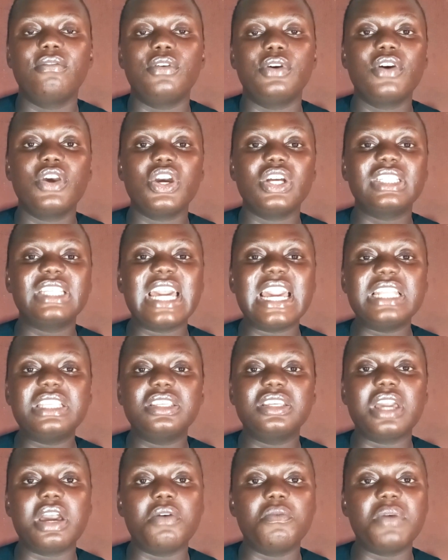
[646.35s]
For your
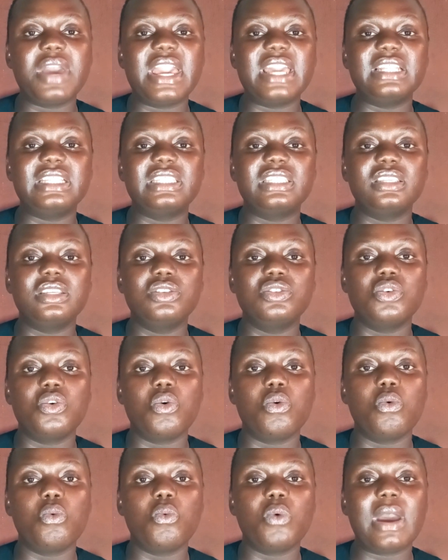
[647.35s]
tights, you can wear it, you
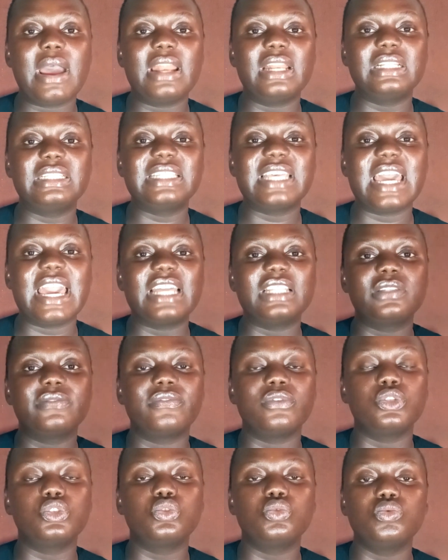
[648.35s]
know, one tight
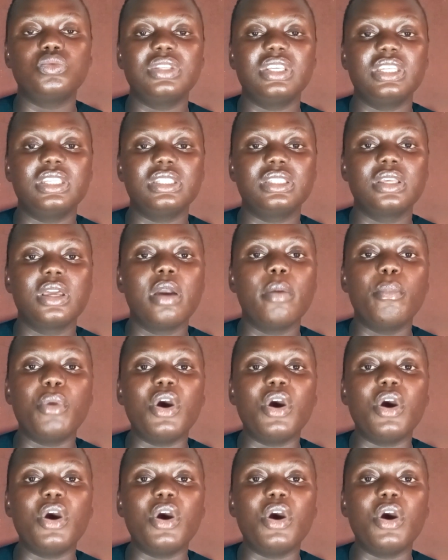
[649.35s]
for 2 days.